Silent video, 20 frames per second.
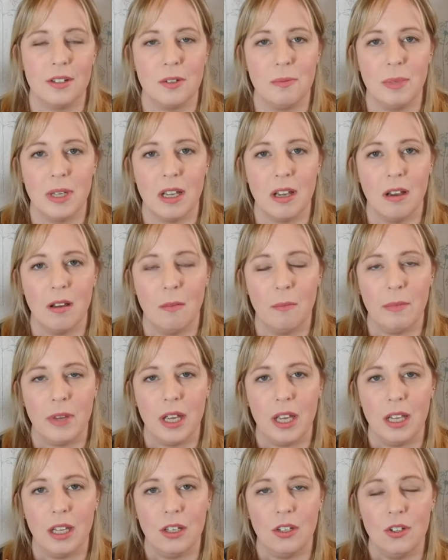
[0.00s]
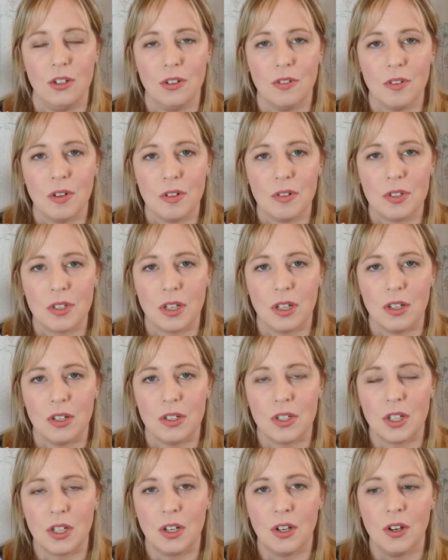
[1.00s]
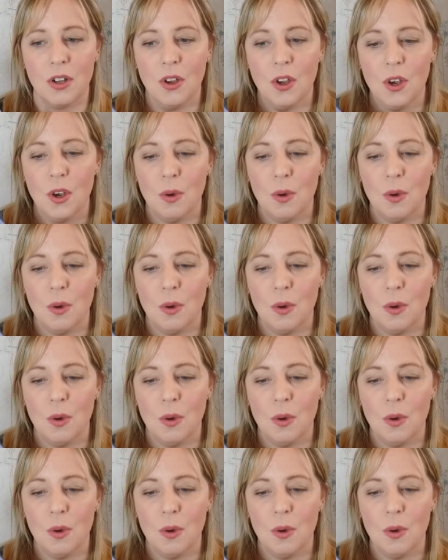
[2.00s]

to become a neurosurgeon,